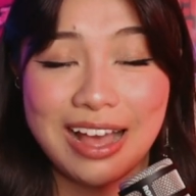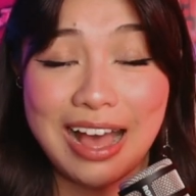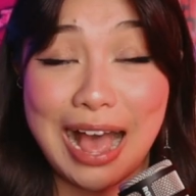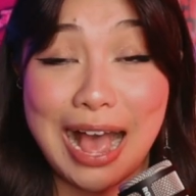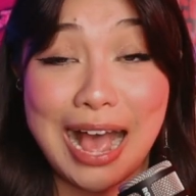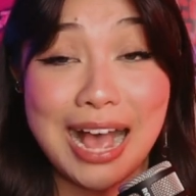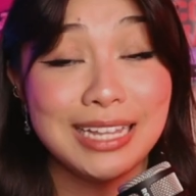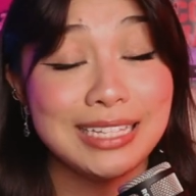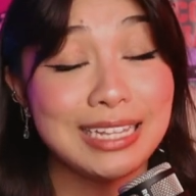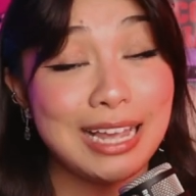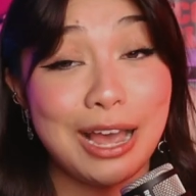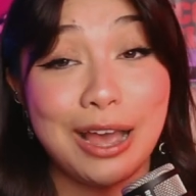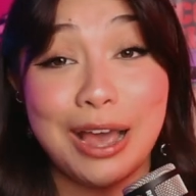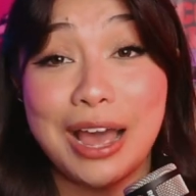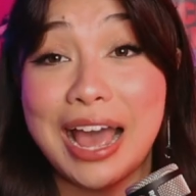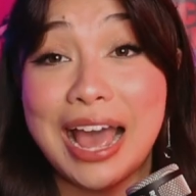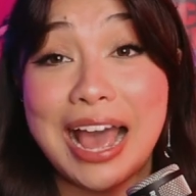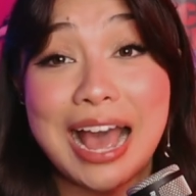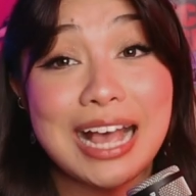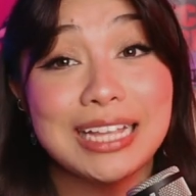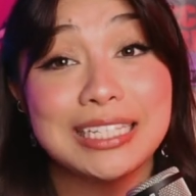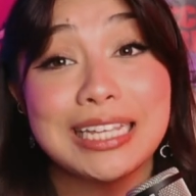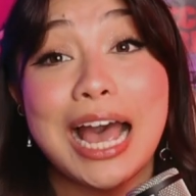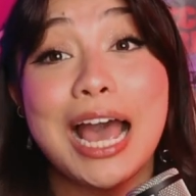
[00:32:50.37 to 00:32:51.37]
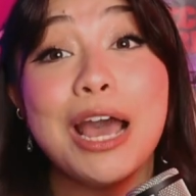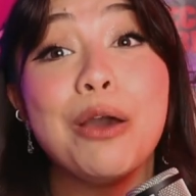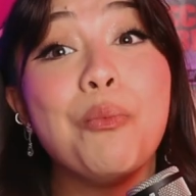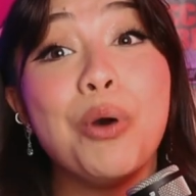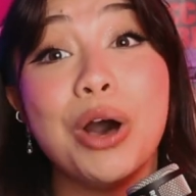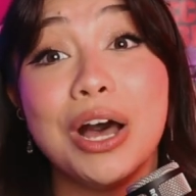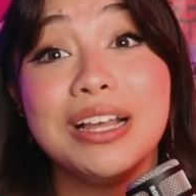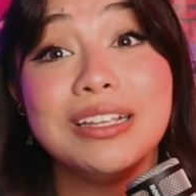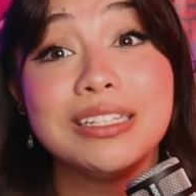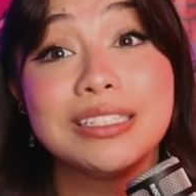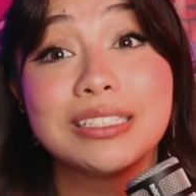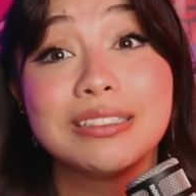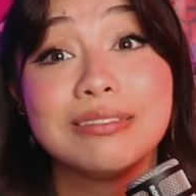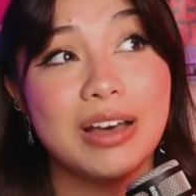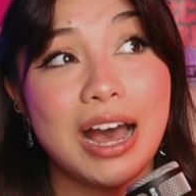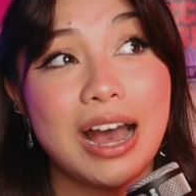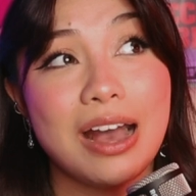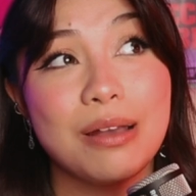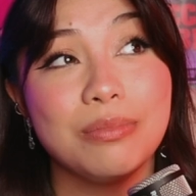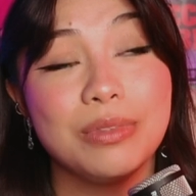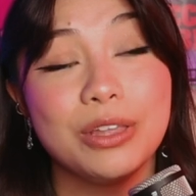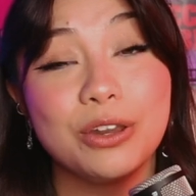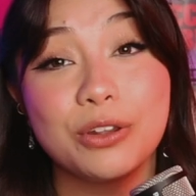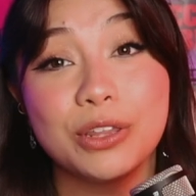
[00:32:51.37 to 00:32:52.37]
As I was.
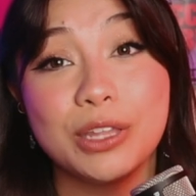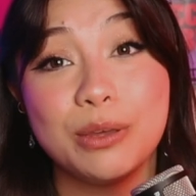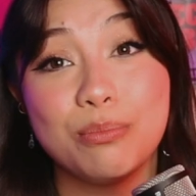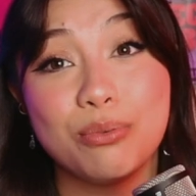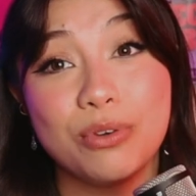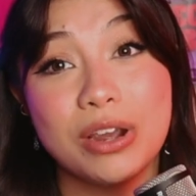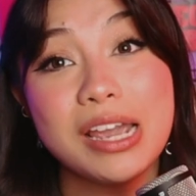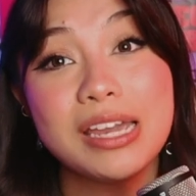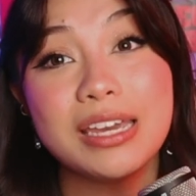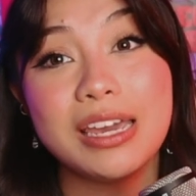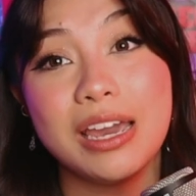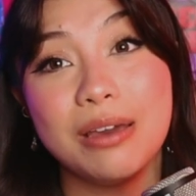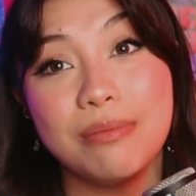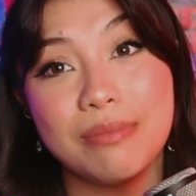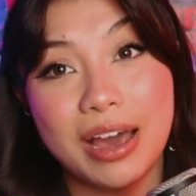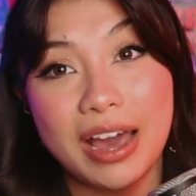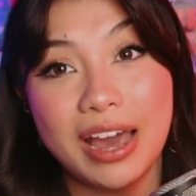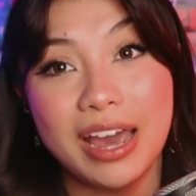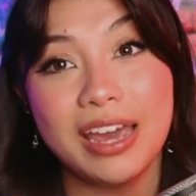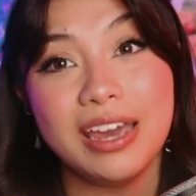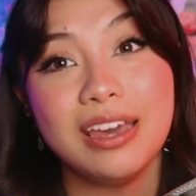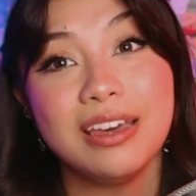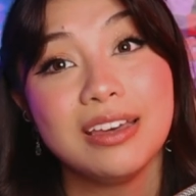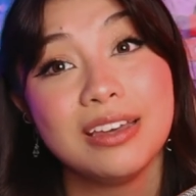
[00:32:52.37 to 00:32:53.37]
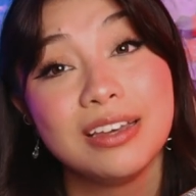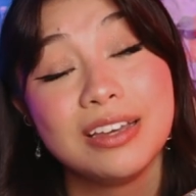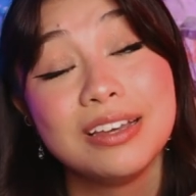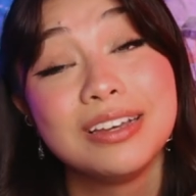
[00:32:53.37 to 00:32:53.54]
I'm literally breaking my